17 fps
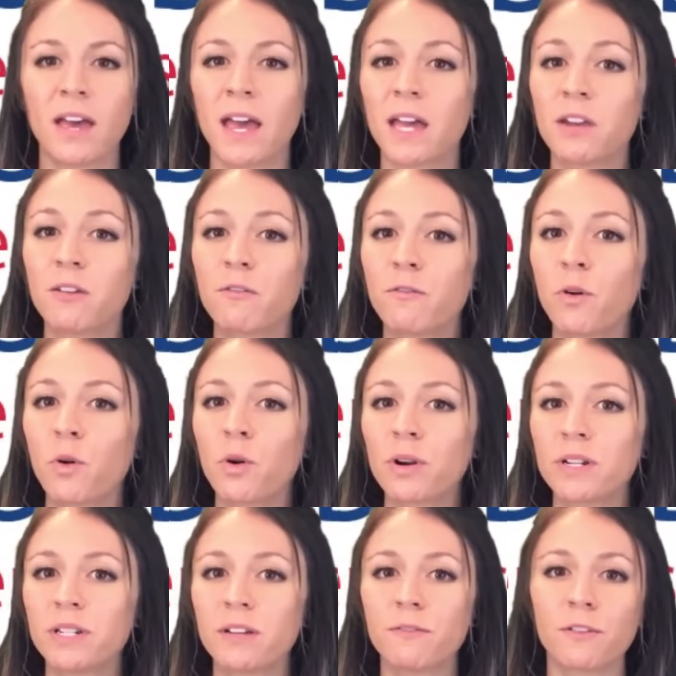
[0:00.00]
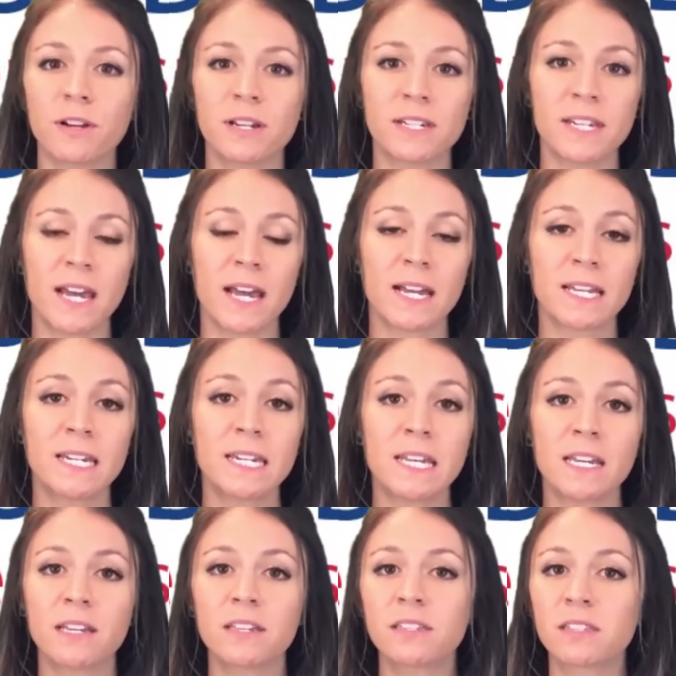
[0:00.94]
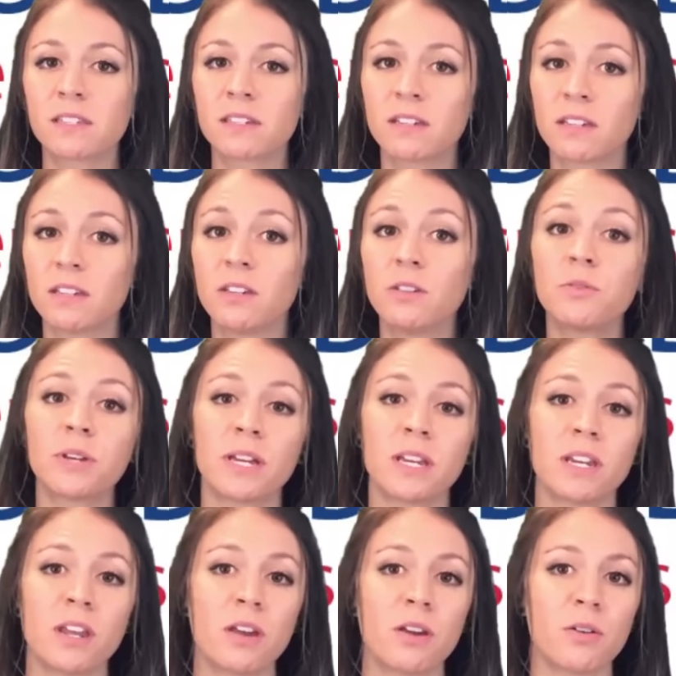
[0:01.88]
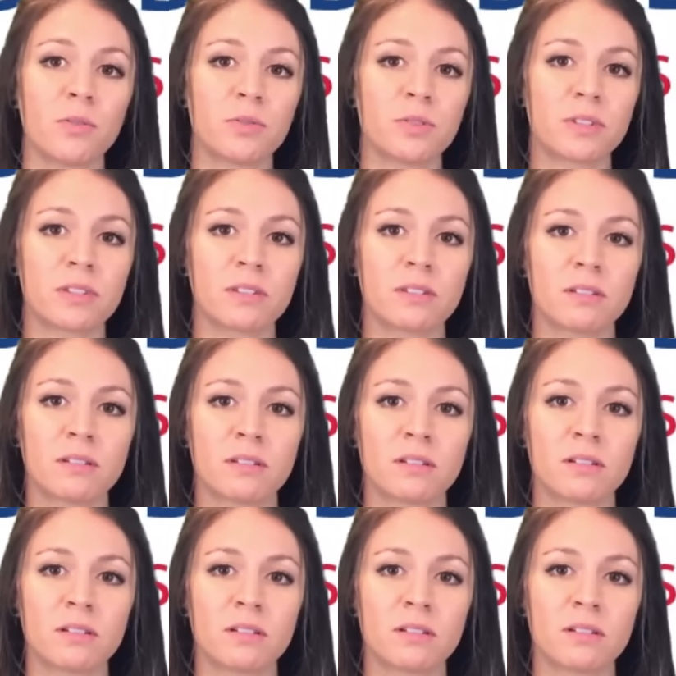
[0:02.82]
and 4 different techniques you can use.